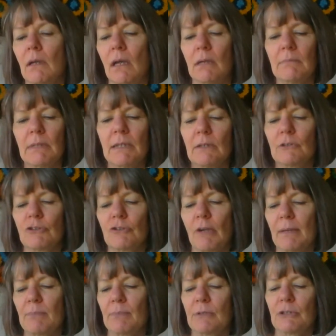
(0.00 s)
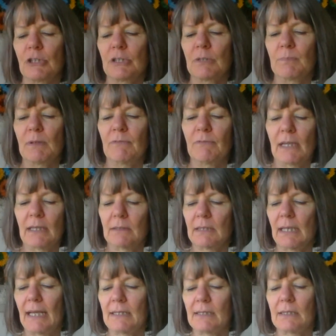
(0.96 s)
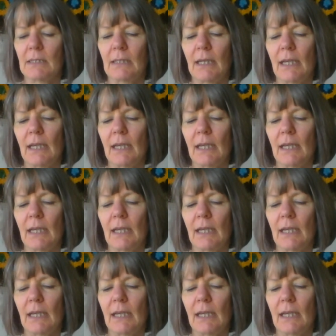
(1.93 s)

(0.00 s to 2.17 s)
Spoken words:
I mean, the drape would just be fantastic.